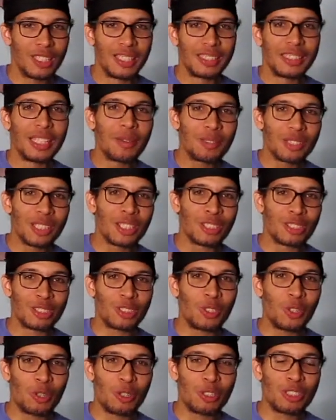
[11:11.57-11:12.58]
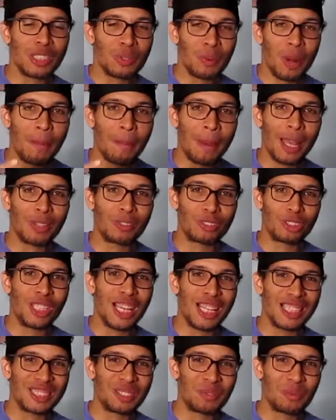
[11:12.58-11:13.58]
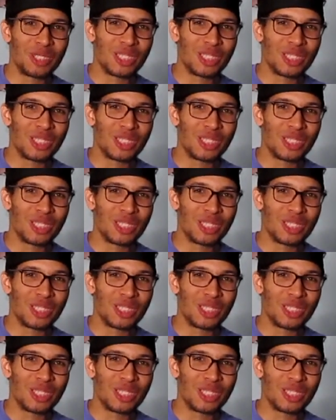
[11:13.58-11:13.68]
They was in the studio. You see where Michael Jackson